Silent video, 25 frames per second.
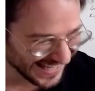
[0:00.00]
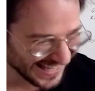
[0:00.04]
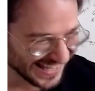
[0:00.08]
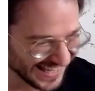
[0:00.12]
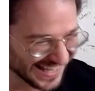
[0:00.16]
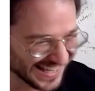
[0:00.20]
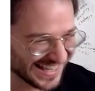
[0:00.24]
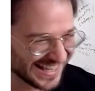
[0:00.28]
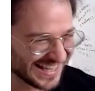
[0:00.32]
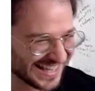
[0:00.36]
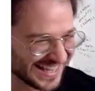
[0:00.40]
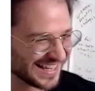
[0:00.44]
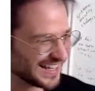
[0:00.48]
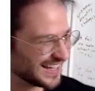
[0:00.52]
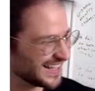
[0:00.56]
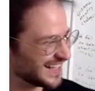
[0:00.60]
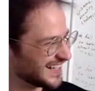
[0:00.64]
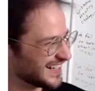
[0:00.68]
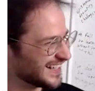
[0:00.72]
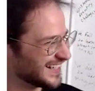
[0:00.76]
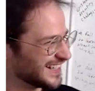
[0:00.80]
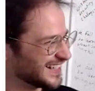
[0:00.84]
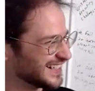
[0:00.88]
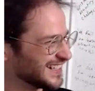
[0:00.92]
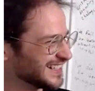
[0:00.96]

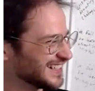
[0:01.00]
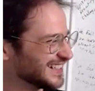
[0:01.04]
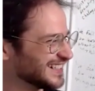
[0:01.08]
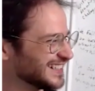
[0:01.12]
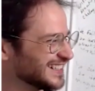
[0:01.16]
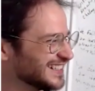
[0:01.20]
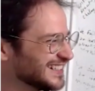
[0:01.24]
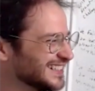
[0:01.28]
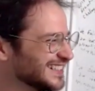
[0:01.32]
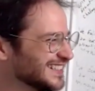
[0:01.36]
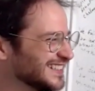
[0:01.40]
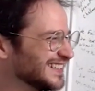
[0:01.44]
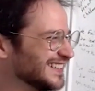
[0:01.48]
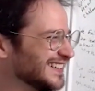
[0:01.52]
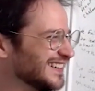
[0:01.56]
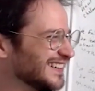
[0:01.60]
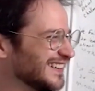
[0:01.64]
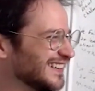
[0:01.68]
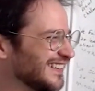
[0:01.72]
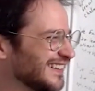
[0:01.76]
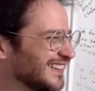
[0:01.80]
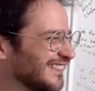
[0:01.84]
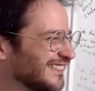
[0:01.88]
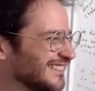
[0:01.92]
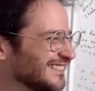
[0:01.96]

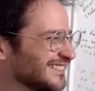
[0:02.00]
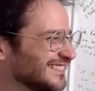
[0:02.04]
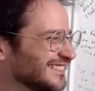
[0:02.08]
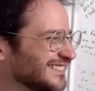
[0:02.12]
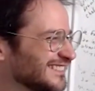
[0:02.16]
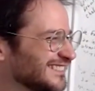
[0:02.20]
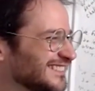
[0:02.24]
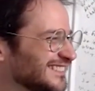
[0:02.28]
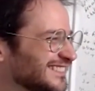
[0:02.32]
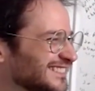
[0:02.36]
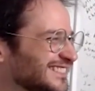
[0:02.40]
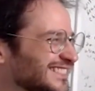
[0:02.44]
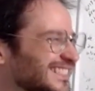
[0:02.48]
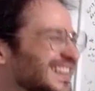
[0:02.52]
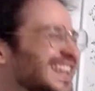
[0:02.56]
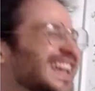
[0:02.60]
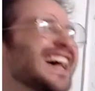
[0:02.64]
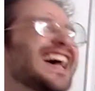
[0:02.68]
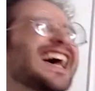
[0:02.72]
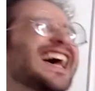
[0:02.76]
(not speaking)